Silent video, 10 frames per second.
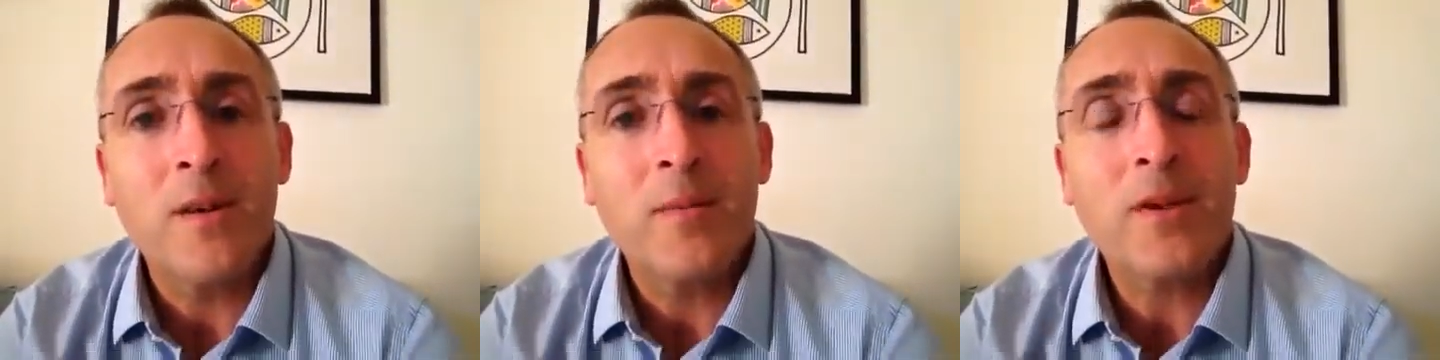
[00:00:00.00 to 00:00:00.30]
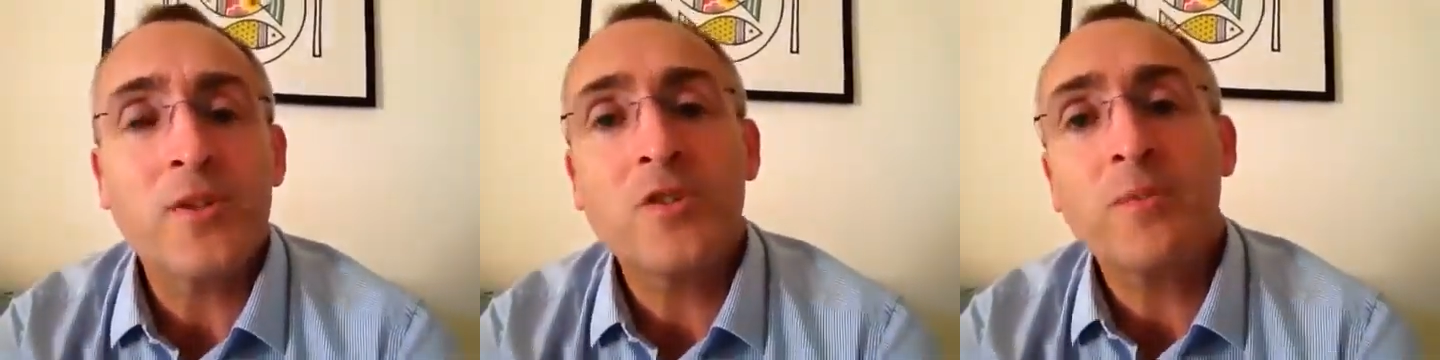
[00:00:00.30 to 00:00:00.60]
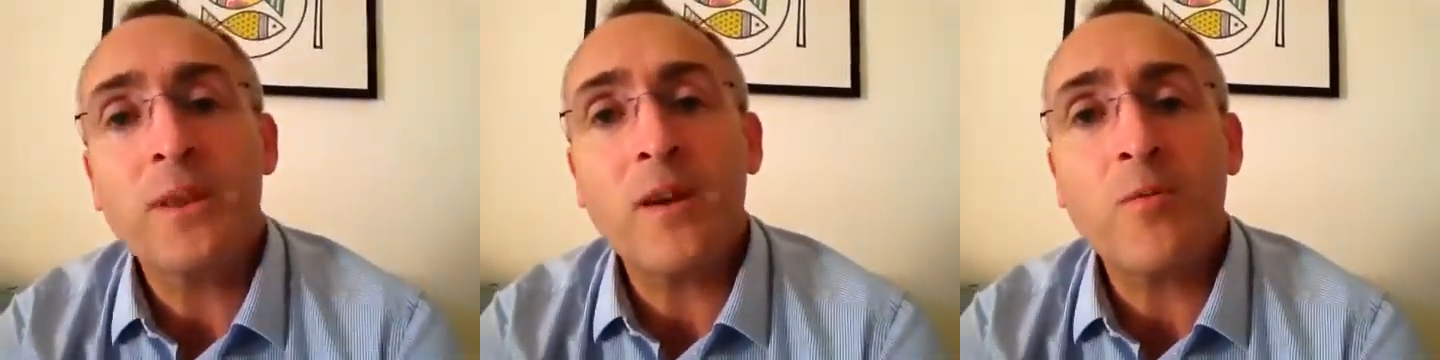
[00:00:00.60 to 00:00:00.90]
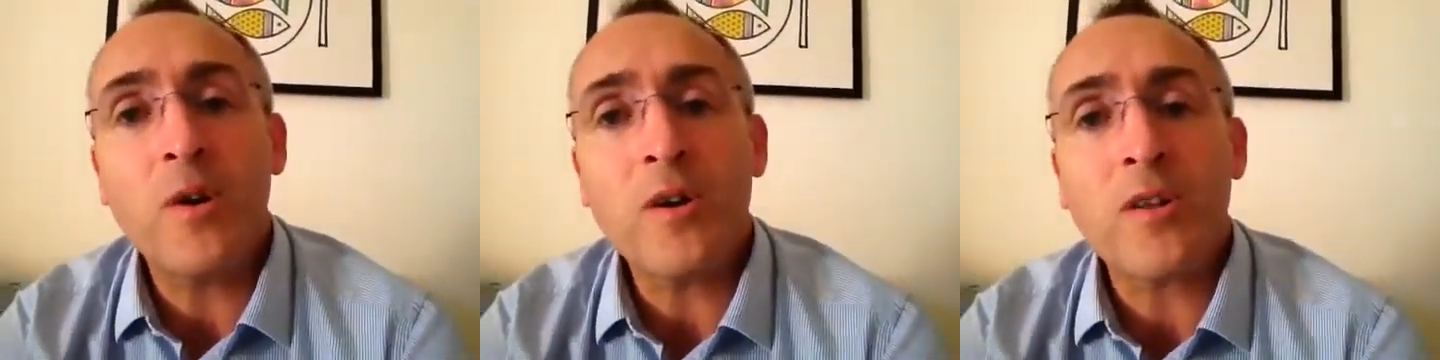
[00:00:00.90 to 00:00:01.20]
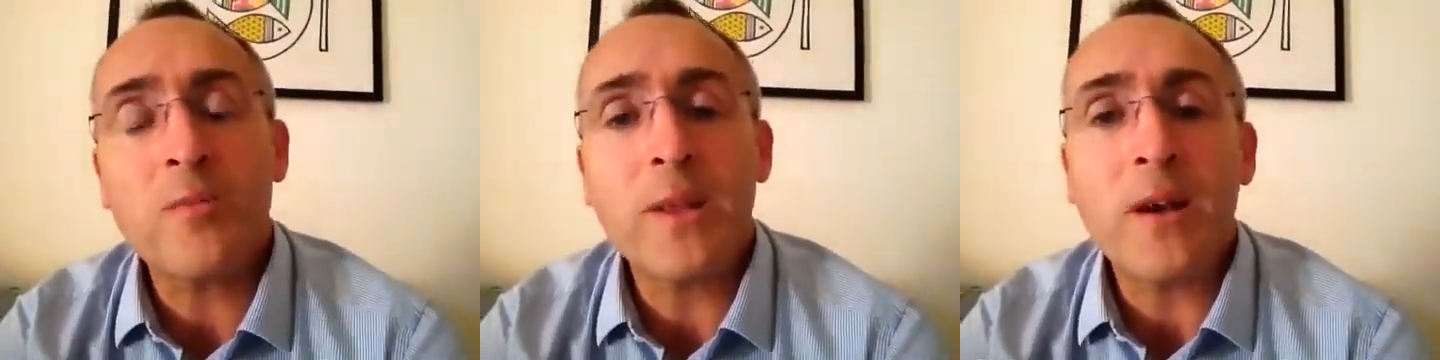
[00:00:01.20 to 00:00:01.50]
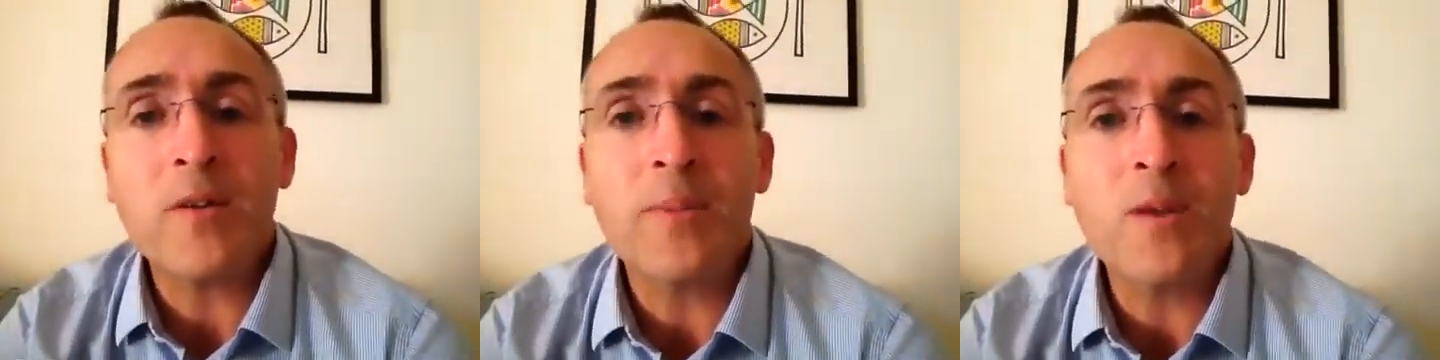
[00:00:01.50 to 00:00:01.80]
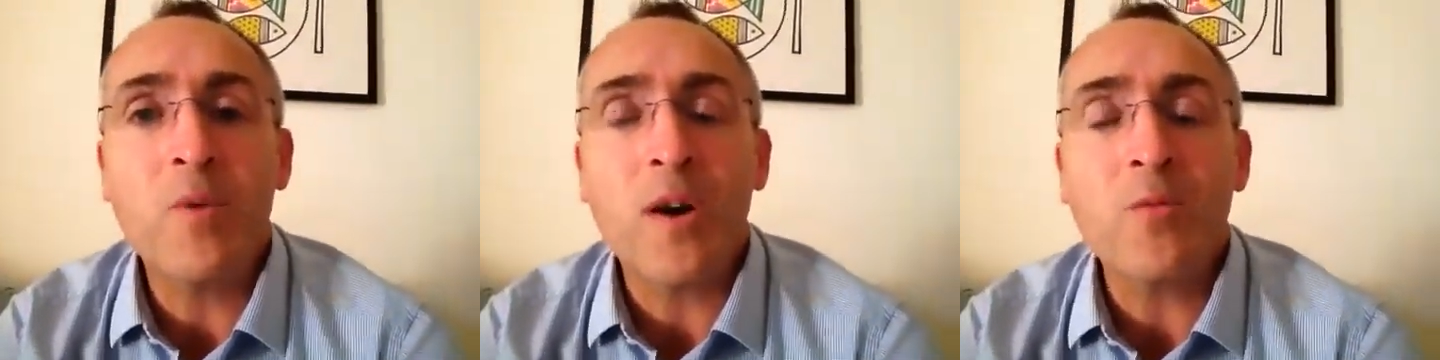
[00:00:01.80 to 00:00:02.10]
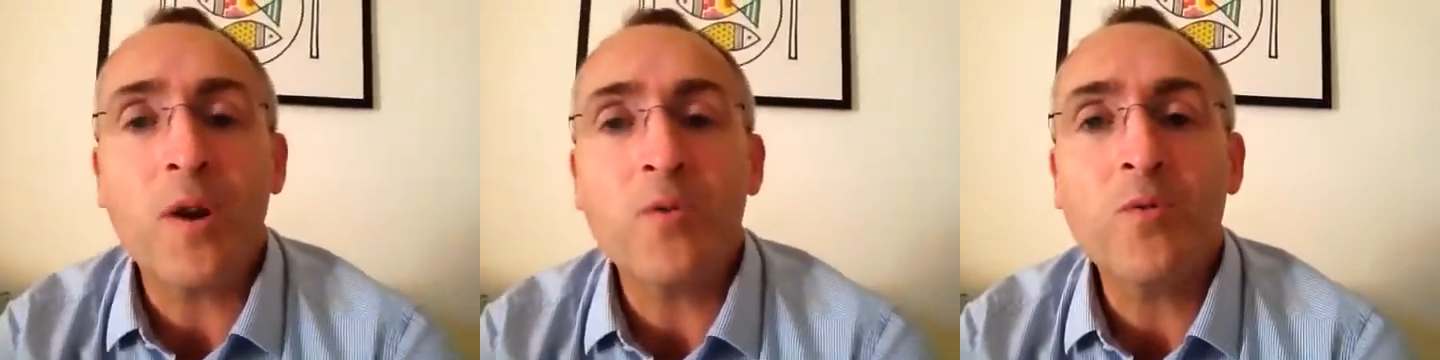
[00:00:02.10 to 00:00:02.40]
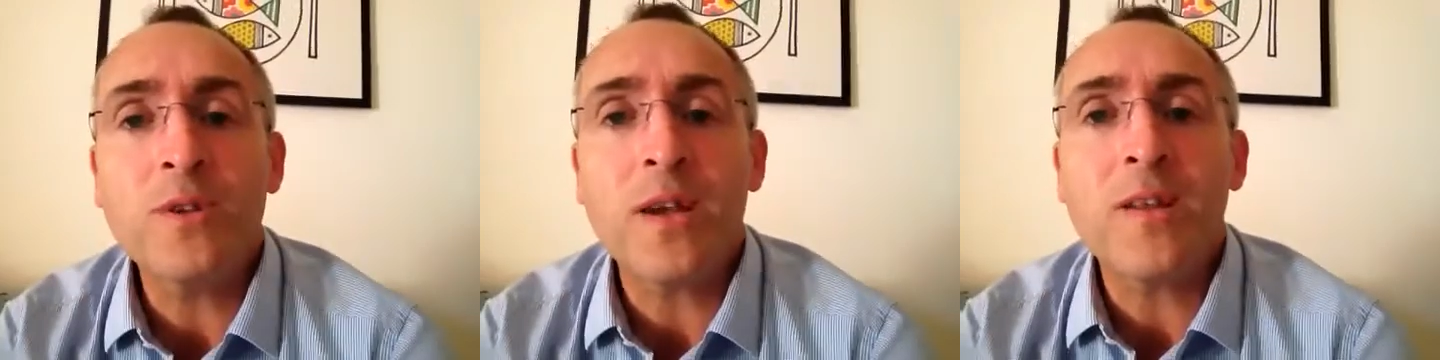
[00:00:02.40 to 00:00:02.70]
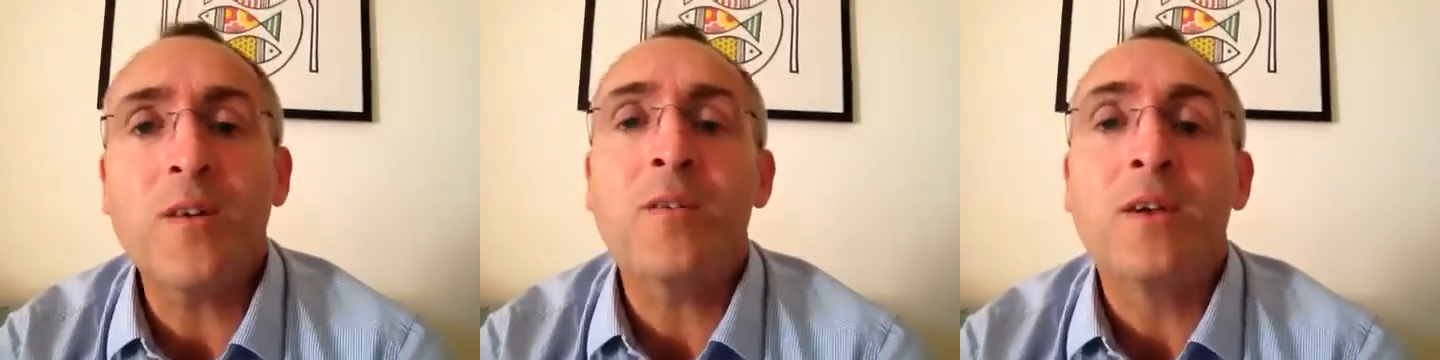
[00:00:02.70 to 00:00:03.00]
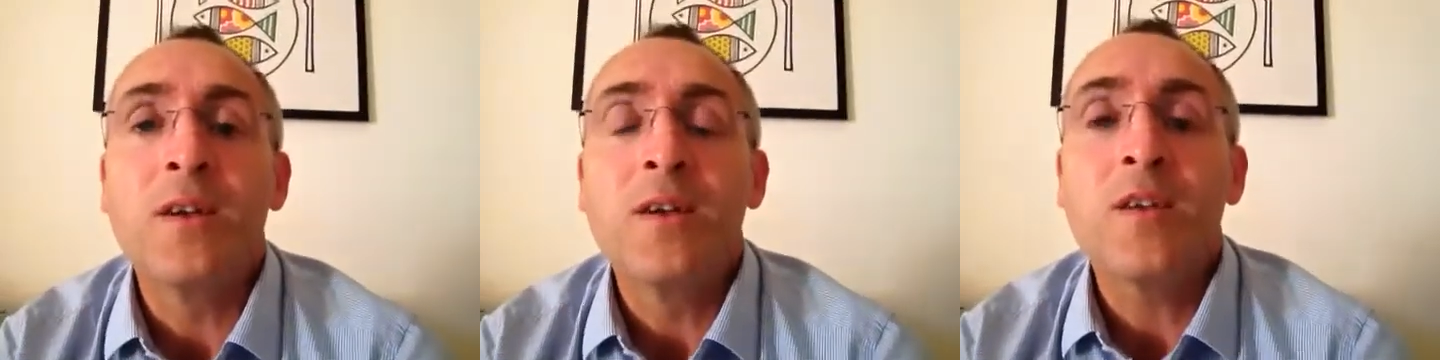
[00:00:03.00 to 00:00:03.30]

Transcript: Because you've been out working, you've been out in the big wide world all day long.